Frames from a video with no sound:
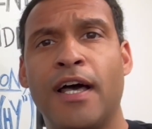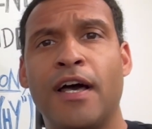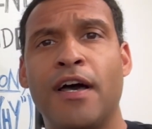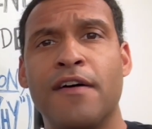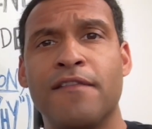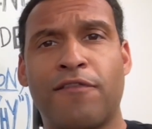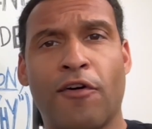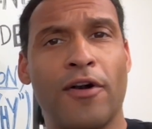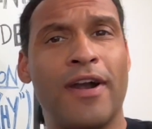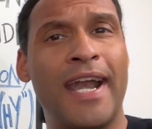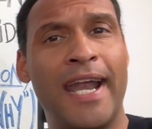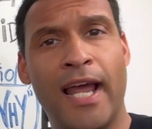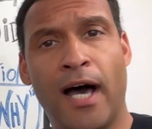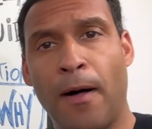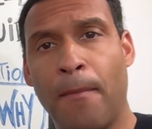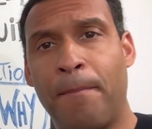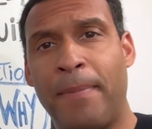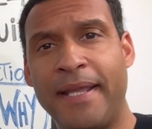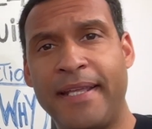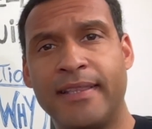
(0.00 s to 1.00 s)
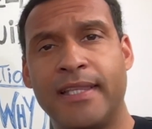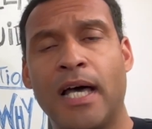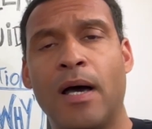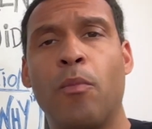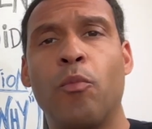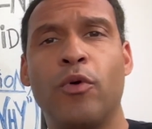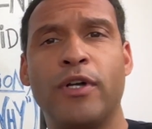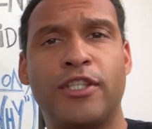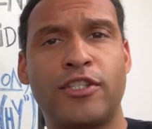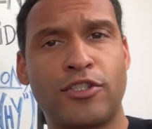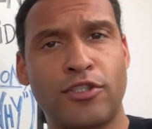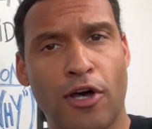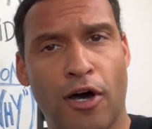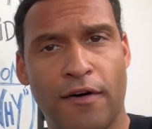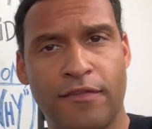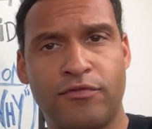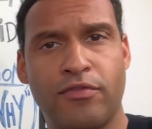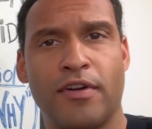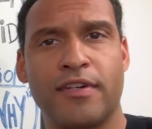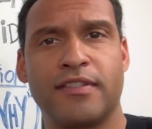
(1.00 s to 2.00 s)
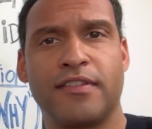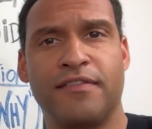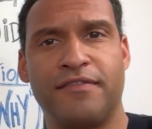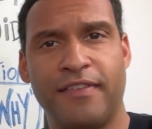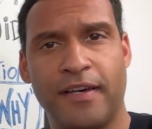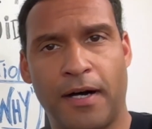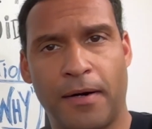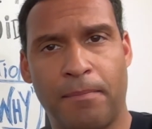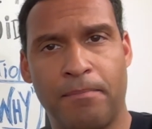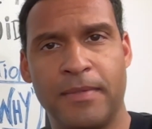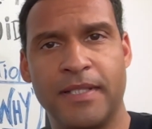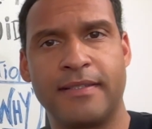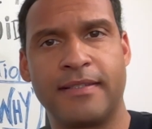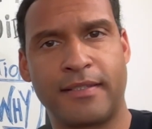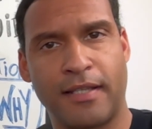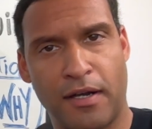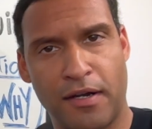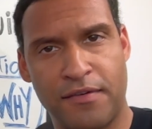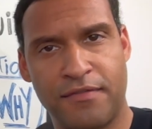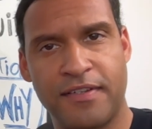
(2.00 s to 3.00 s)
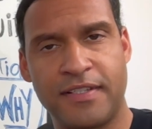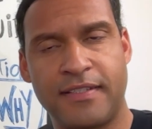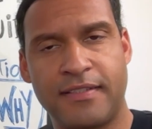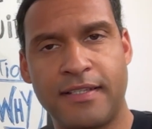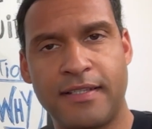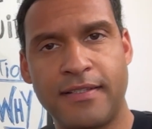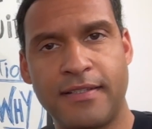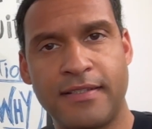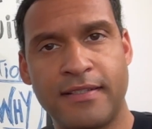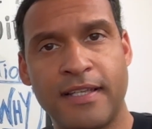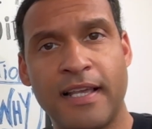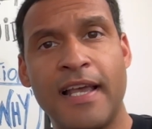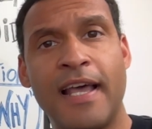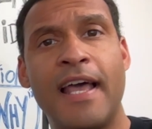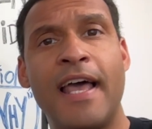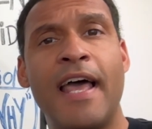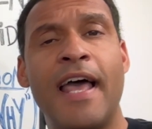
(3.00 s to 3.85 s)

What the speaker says: for helping them with software development services?